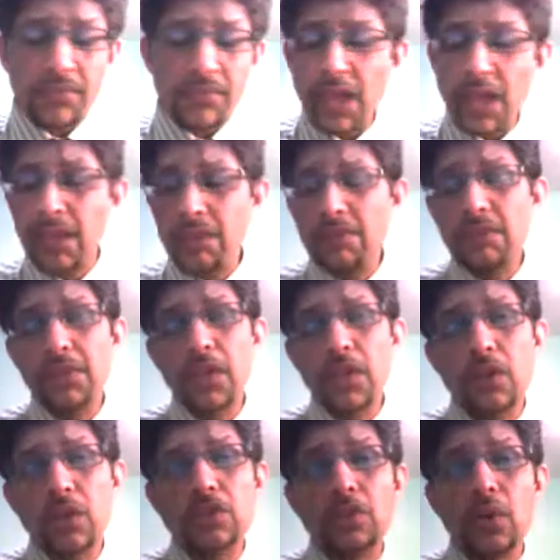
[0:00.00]

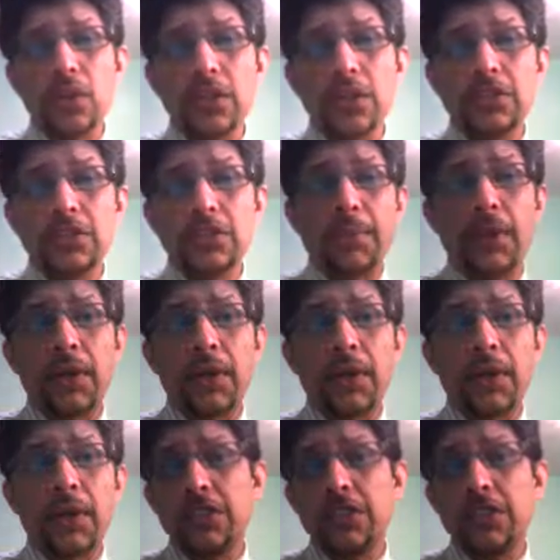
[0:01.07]
reciprocating, in the
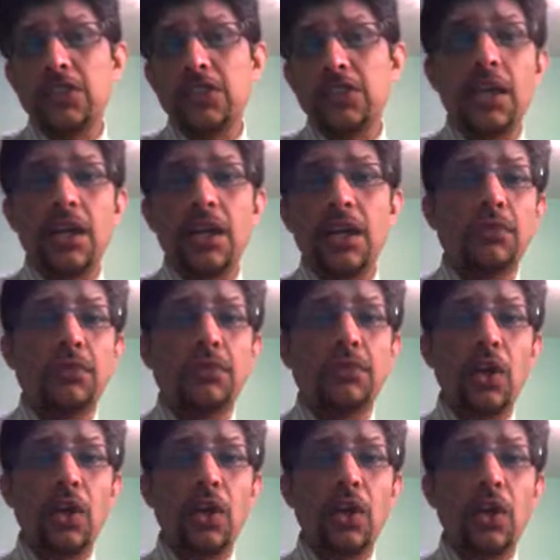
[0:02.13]
sense that there was a lot of
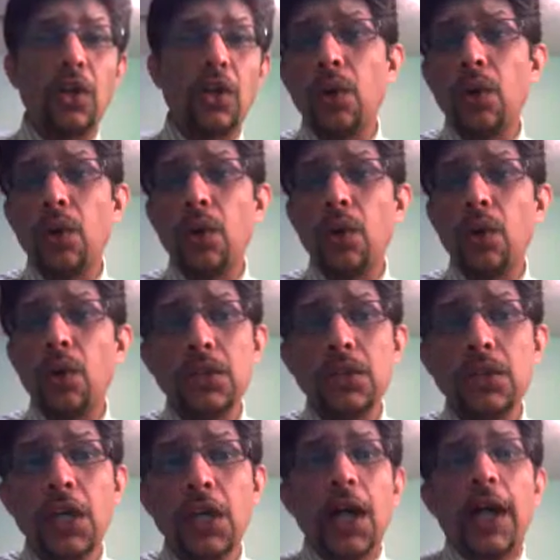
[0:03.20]
things going on,
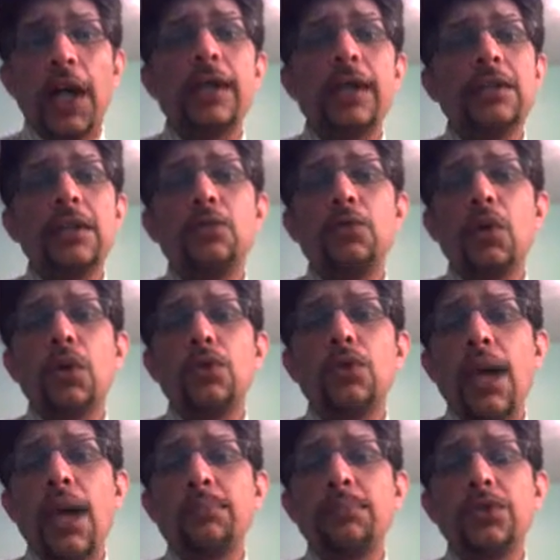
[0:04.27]
and it was
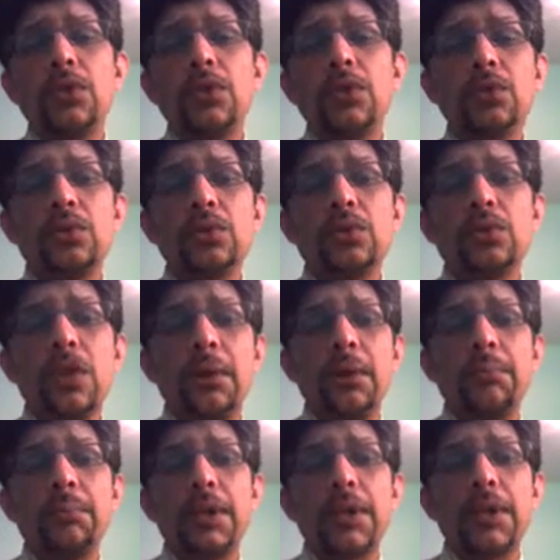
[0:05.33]
absolute
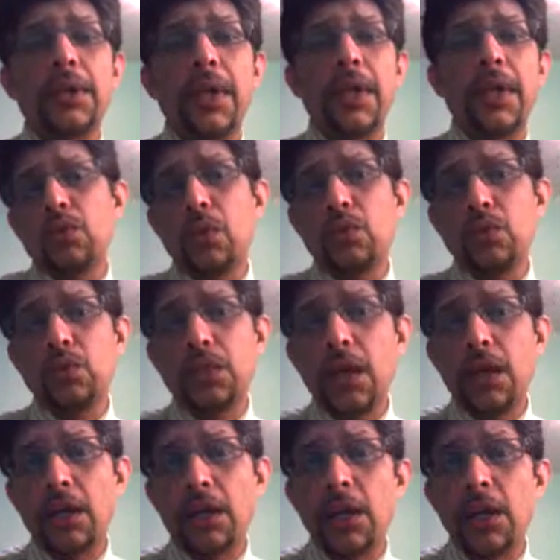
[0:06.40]
chaos out
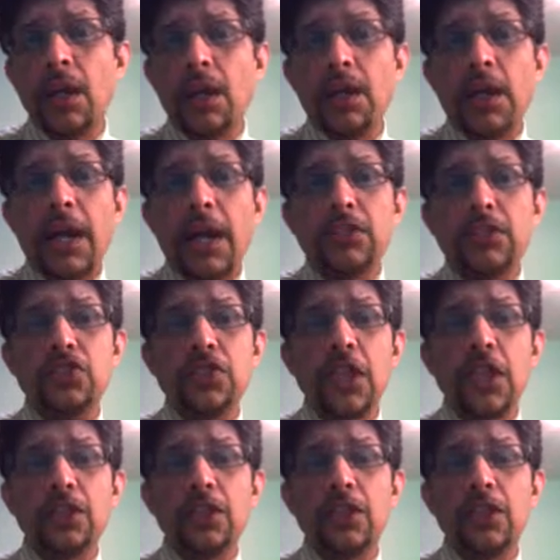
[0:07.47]
there at the
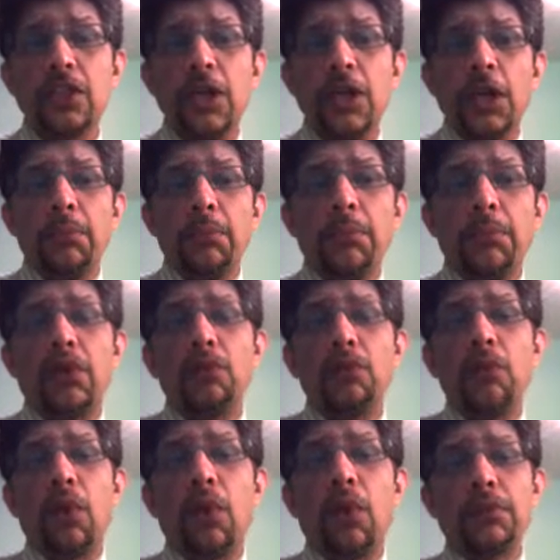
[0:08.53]
center. But
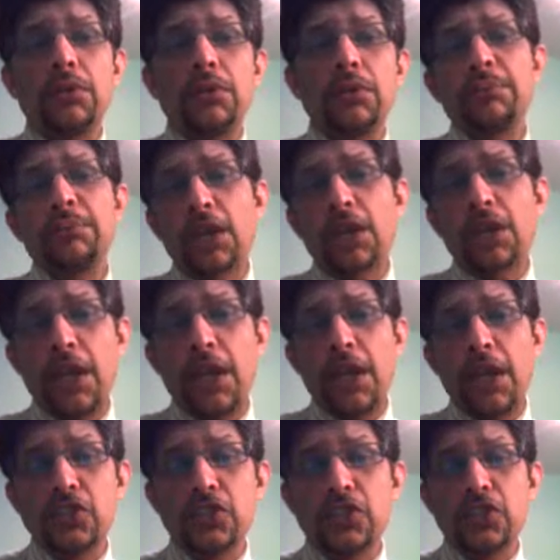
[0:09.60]
whatever be the
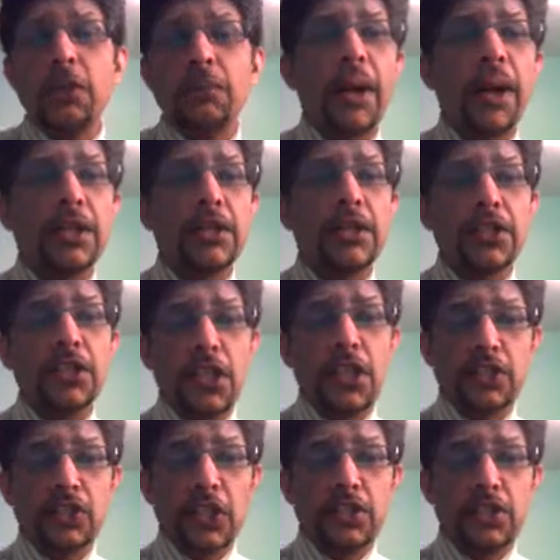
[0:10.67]
case,
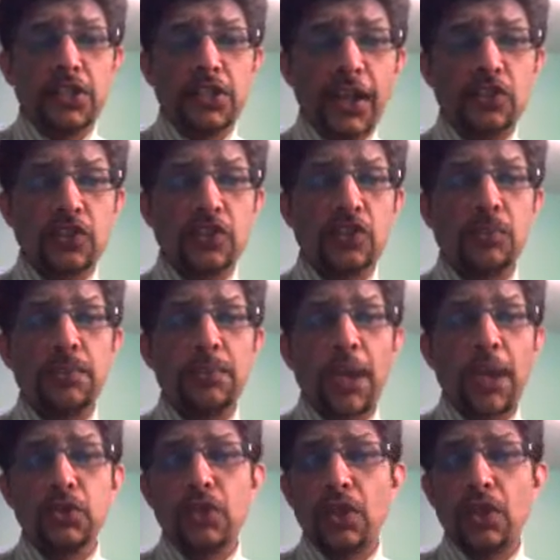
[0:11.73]
Bangladesh, thanks to
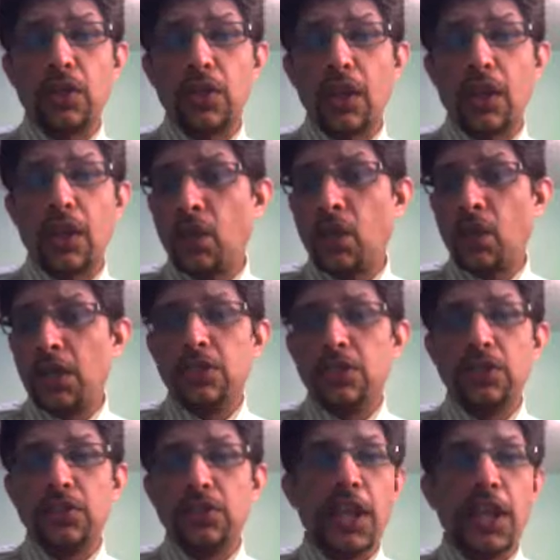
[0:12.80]
Mahmudullah knock,
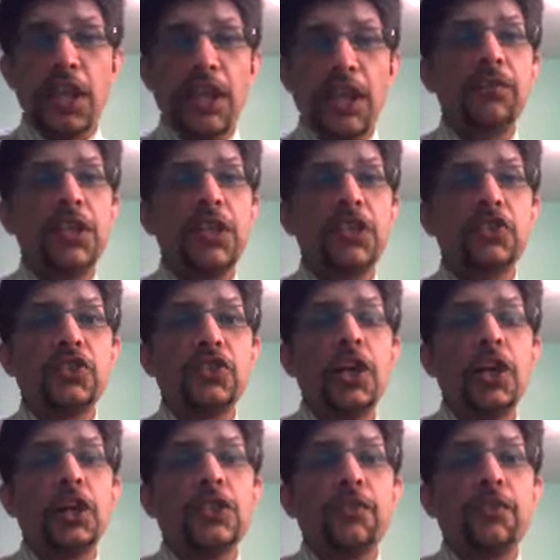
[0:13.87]
they have reached
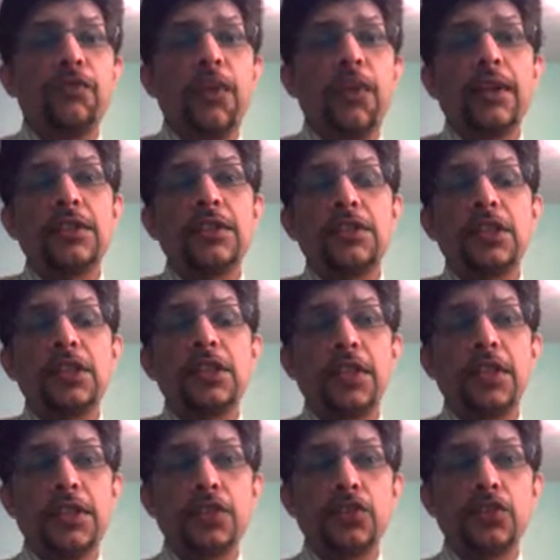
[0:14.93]
the finals, and
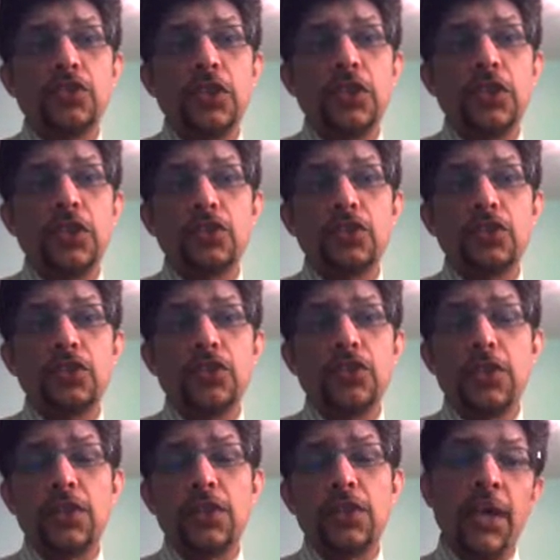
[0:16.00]
congratulations to them.
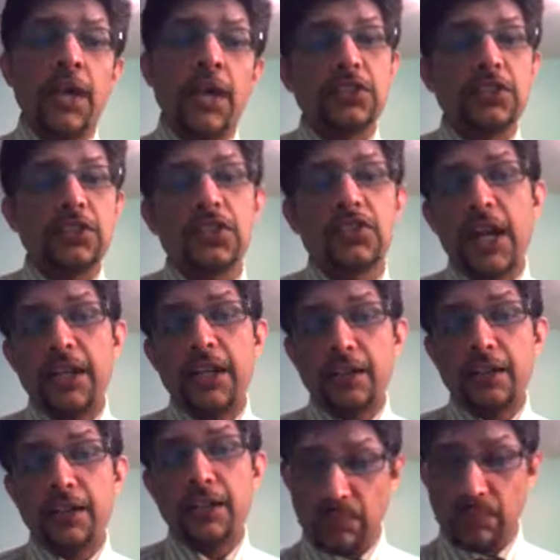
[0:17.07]
And as I said,
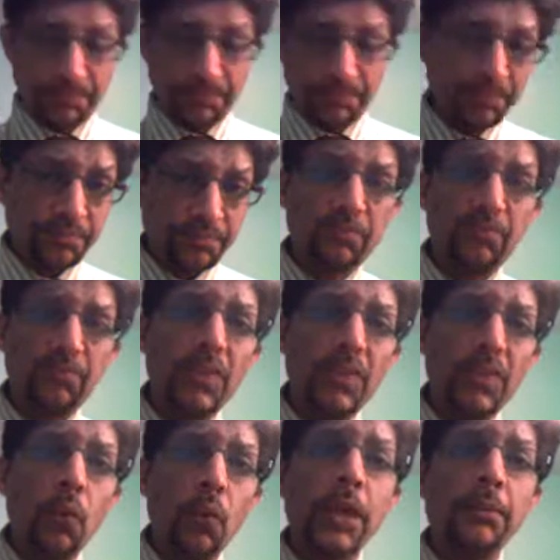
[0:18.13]

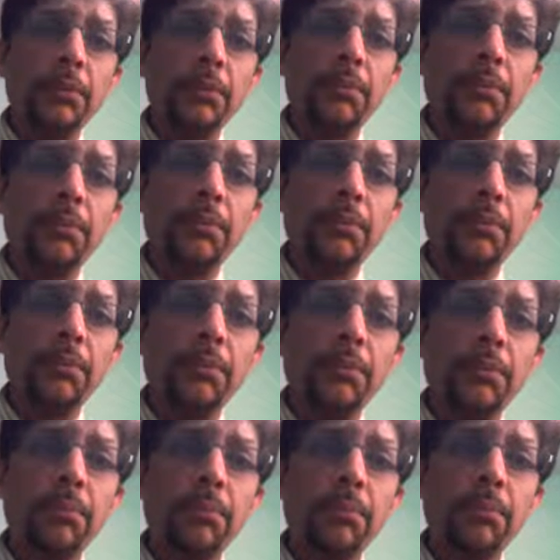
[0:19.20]
one man
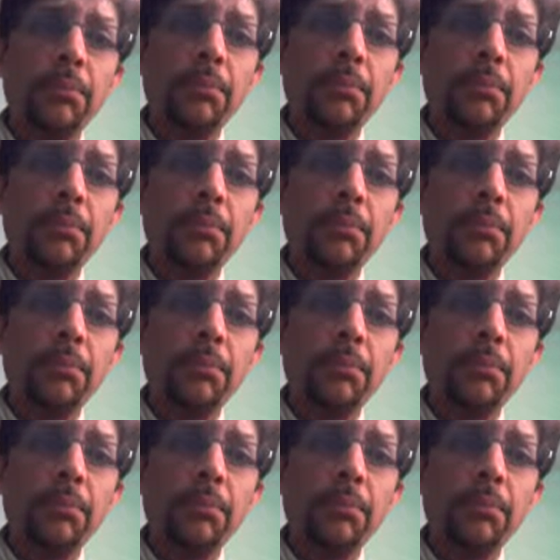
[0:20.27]
who has to be